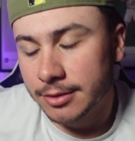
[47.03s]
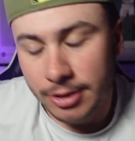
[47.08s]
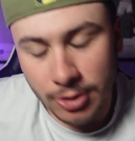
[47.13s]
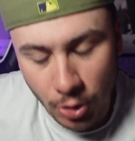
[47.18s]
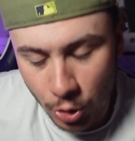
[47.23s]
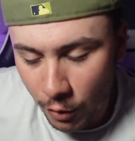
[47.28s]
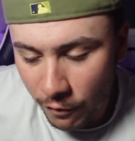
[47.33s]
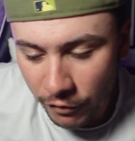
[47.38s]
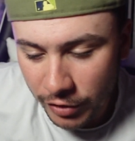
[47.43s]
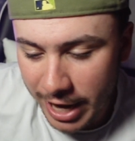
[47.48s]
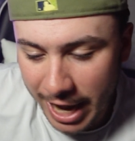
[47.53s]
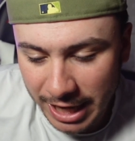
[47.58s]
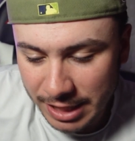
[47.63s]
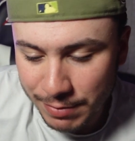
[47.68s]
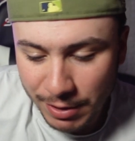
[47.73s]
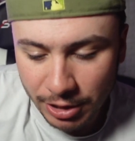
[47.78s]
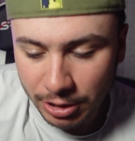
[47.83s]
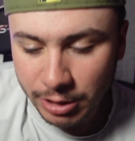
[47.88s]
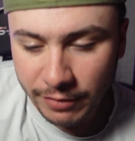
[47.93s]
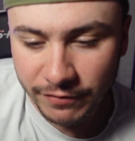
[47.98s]
Don't overreact
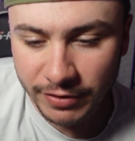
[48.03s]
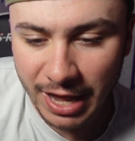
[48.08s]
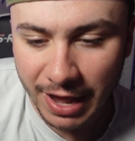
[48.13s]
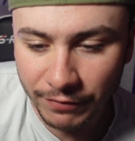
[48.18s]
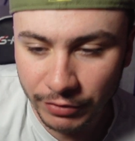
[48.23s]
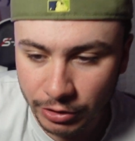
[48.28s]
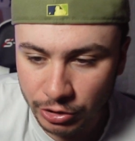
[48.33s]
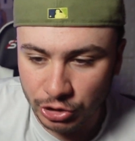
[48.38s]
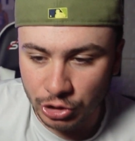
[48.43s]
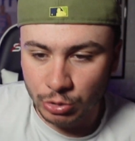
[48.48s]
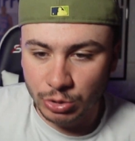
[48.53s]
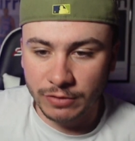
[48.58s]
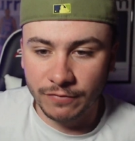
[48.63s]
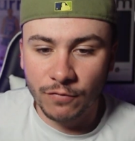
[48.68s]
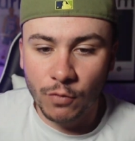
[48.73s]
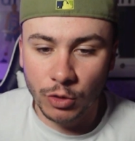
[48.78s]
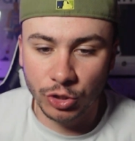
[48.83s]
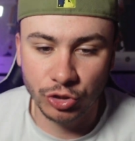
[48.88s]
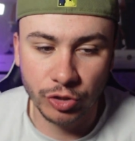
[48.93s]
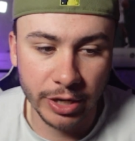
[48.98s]
by the Cleveland Cavaliers losing
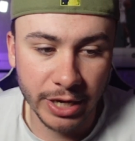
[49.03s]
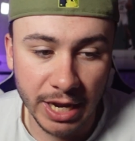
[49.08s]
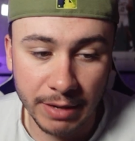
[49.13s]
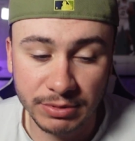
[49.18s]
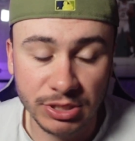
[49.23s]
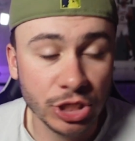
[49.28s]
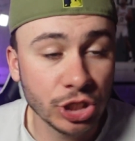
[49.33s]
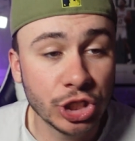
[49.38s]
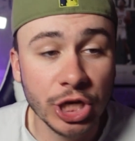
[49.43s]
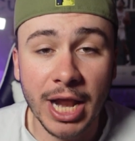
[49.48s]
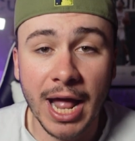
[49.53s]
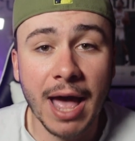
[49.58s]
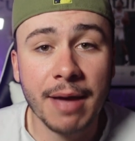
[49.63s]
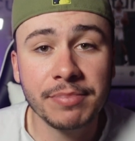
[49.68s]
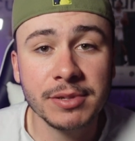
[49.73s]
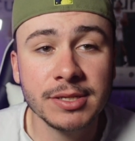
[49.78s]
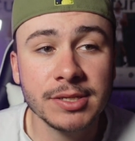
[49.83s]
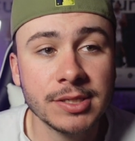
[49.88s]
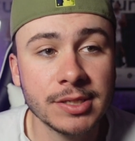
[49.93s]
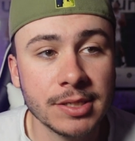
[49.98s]
4 straight games. Shit
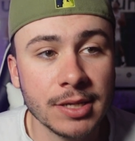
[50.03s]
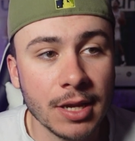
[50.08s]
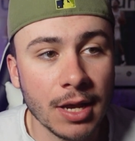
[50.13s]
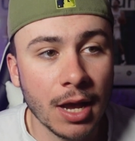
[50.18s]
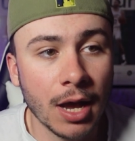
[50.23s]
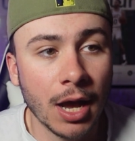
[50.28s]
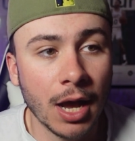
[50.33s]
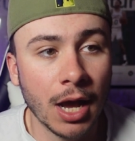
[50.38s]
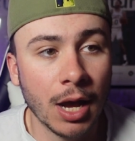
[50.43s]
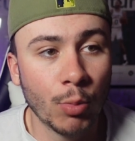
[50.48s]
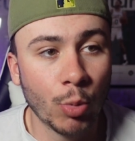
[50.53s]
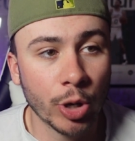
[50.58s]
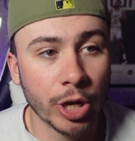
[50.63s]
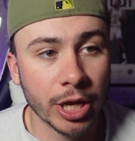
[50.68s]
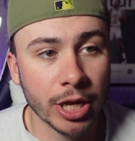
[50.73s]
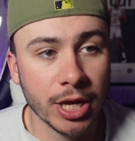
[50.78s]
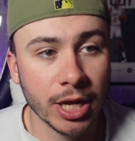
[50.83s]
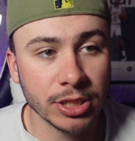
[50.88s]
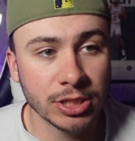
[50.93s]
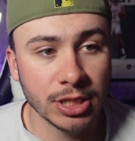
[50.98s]
happens. We're going
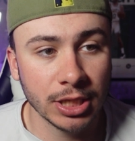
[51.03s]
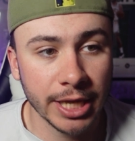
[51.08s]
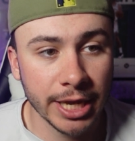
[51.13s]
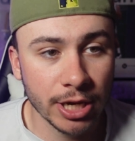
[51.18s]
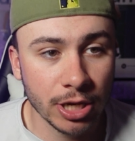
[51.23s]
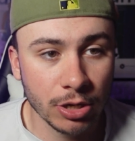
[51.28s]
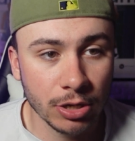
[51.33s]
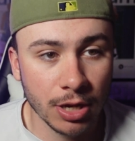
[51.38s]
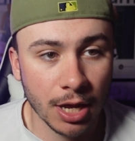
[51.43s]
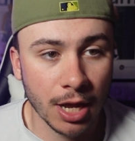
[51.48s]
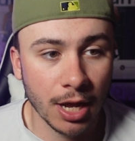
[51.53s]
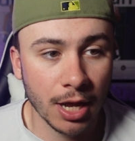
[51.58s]
to cut to later.